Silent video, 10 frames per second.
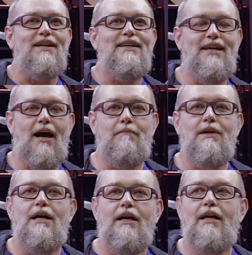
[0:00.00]
Yeah,
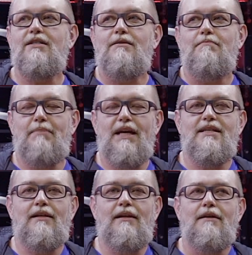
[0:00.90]
it's
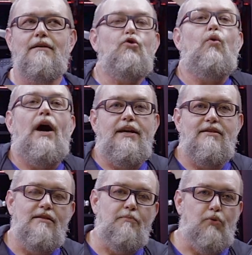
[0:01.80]
basically
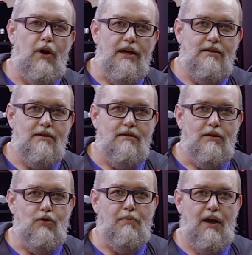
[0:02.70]
twice the price
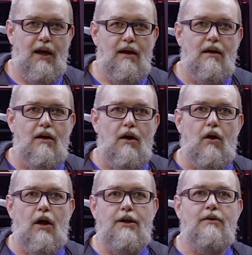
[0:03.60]
you pay
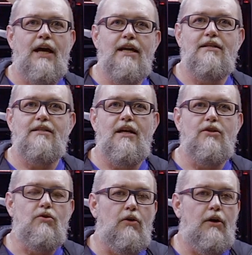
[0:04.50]
on United
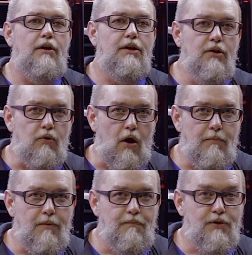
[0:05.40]
States or
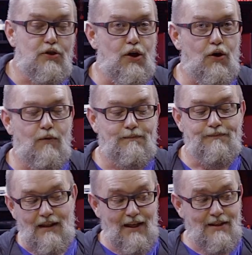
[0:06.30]
Europe. So
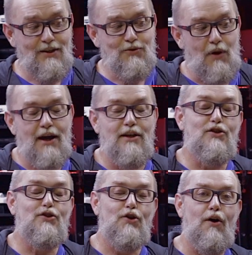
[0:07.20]
this is why
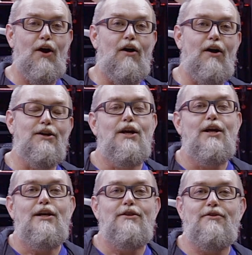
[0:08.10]
it's so hard
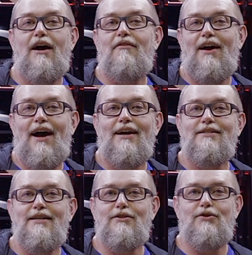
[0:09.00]
to have
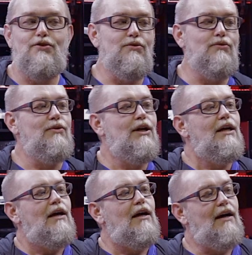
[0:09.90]
access to
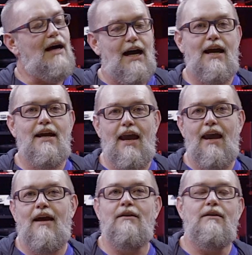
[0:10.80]

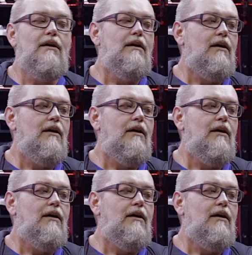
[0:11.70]
high-end